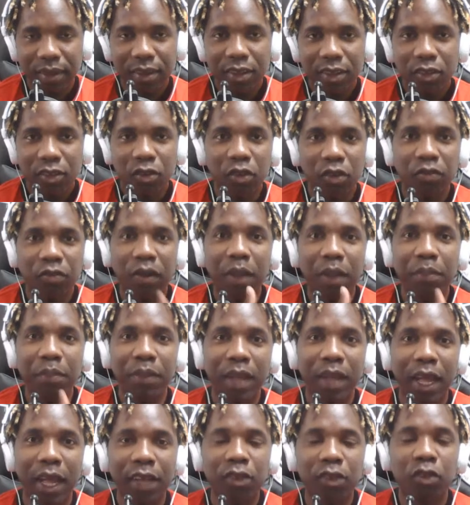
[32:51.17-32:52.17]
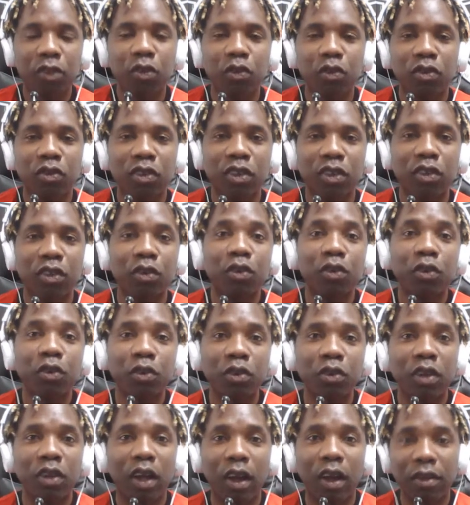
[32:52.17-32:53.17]
So if I'm not using the
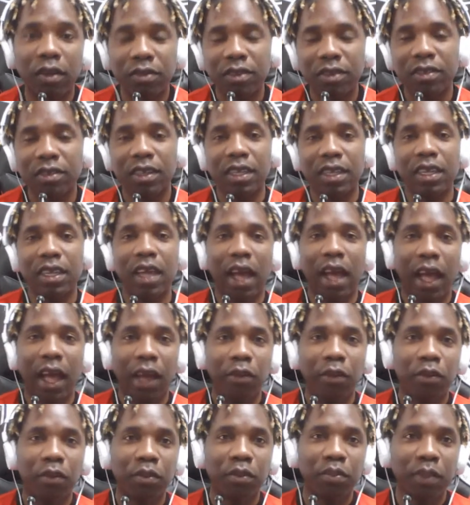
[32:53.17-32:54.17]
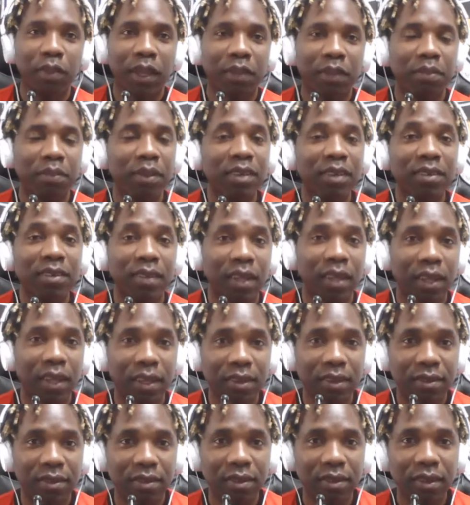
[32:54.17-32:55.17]
rule, obviously I will make
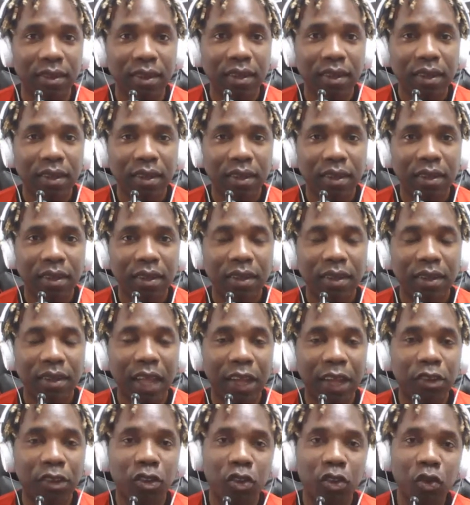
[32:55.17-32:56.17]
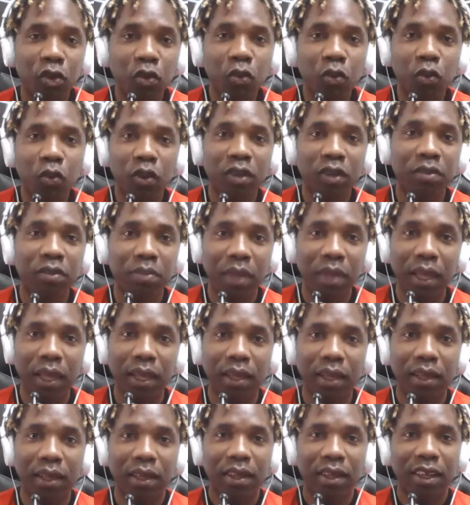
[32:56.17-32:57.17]
mistakes that you won't
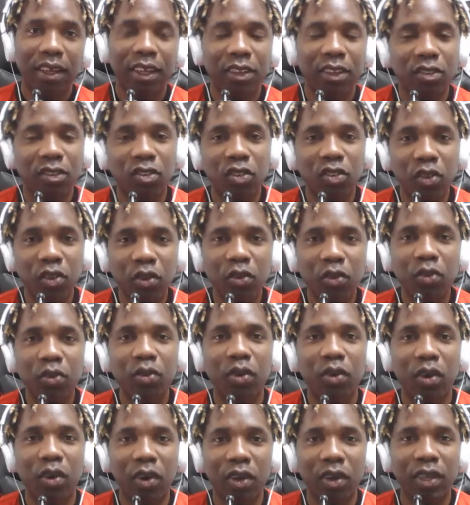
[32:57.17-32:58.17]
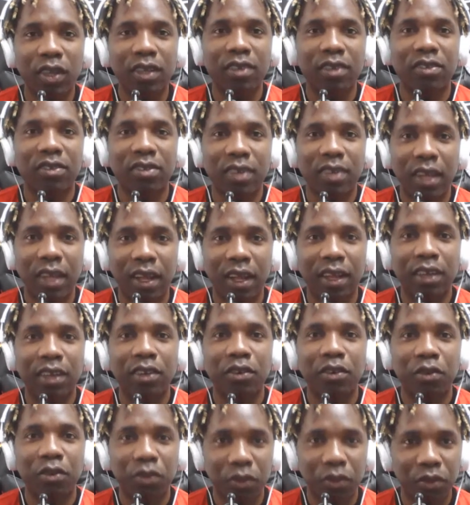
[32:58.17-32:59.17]
make, because you understand
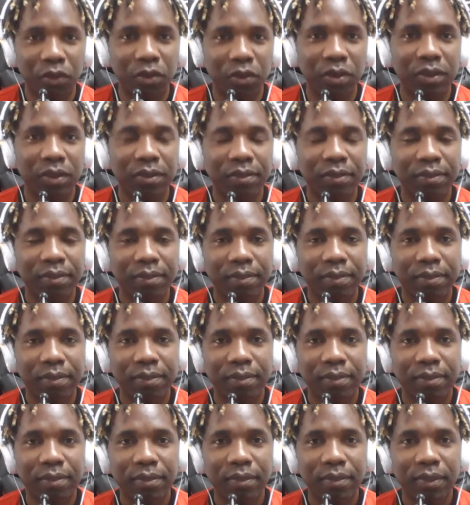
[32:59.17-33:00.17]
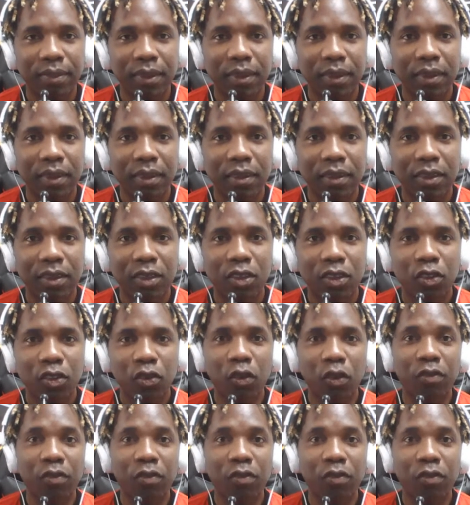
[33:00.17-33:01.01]
the rule. So